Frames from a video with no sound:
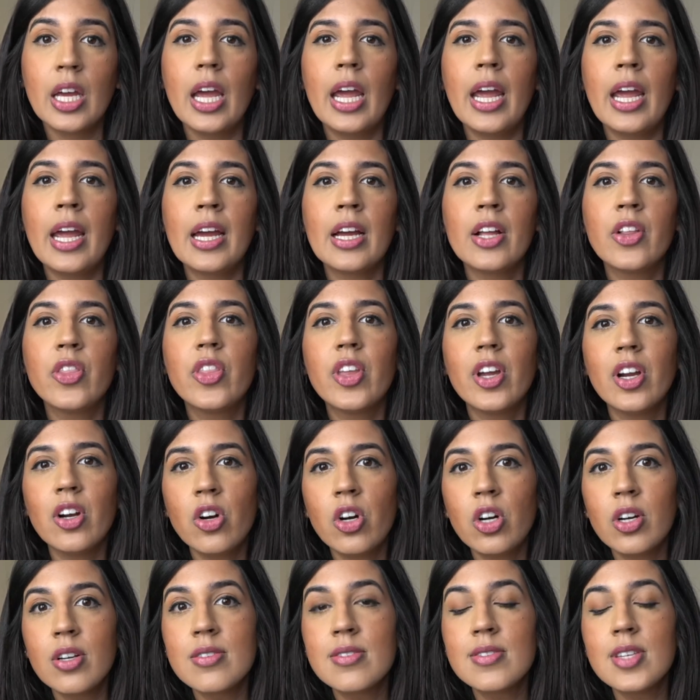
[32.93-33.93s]
and there
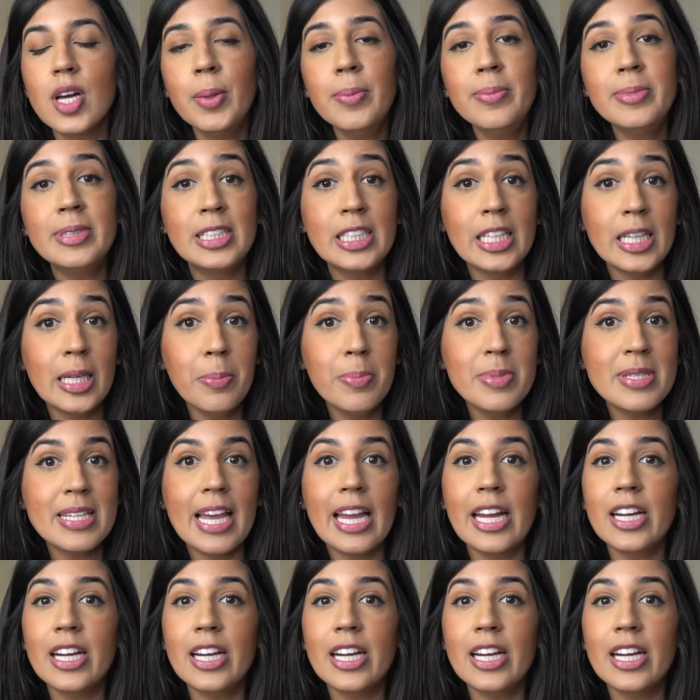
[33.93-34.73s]
are some tips